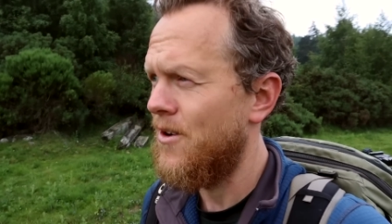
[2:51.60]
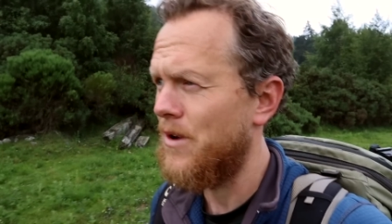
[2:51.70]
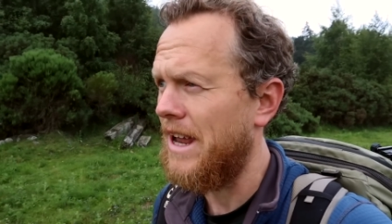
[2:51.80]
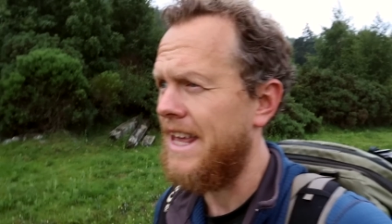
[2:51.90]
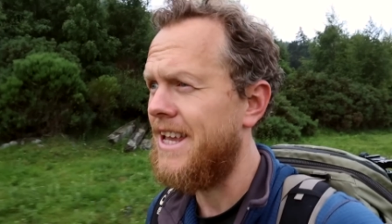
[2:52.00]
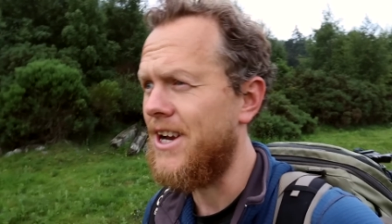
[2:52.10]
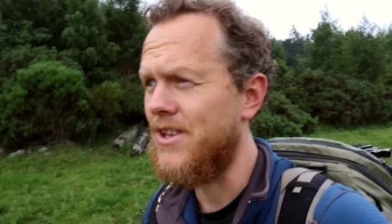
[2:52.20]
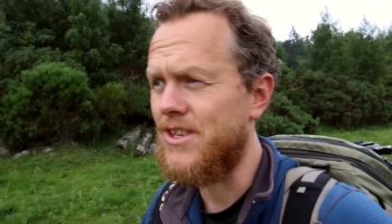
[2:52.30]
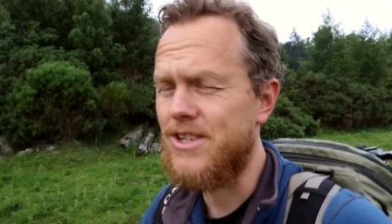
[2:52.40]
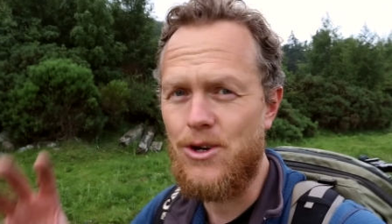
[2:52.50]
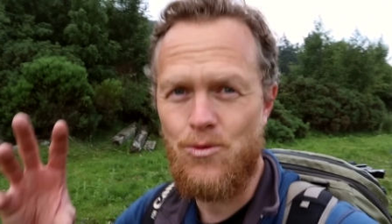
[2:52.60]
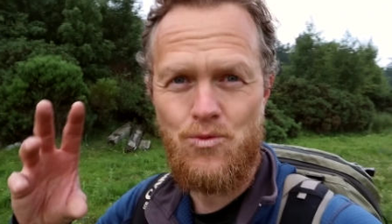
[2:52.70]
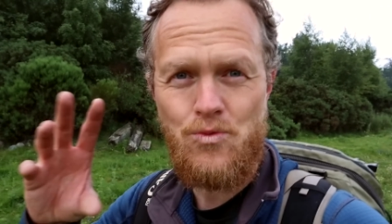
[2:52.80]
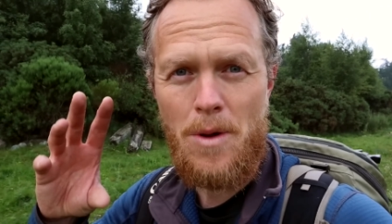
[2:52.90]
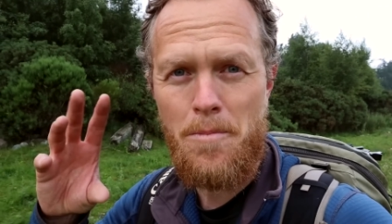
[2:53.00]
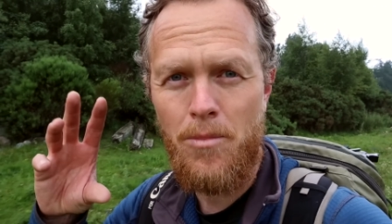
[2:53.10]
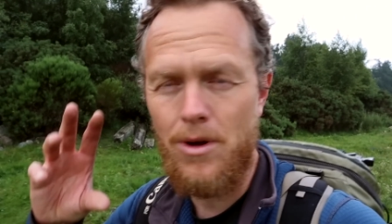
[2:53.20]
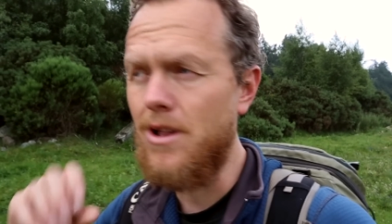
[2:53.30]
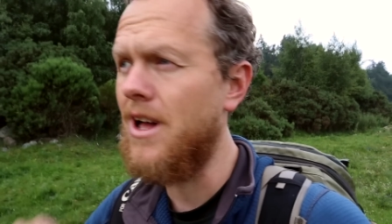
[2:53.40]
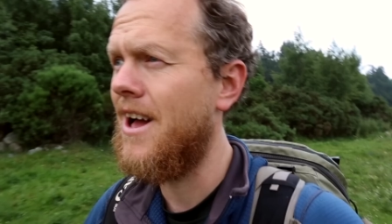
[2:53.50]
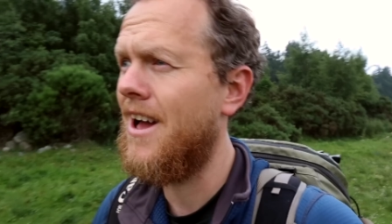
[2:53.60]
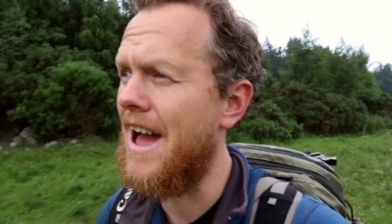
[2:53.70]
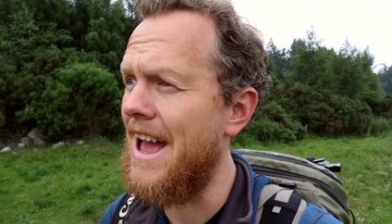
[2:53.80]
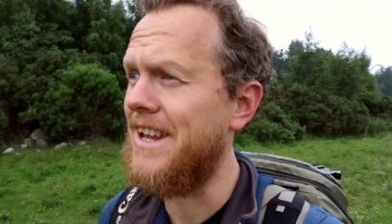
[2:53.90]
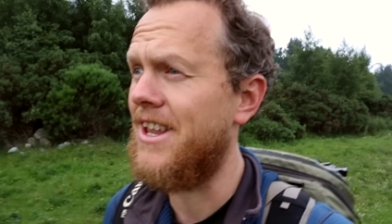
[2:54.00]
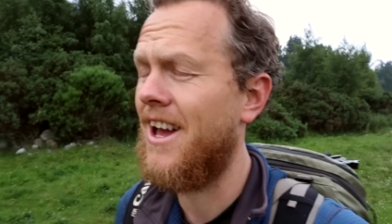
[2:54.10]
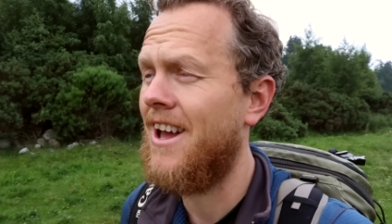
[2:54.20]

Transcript: when I hear this kind of rumble, and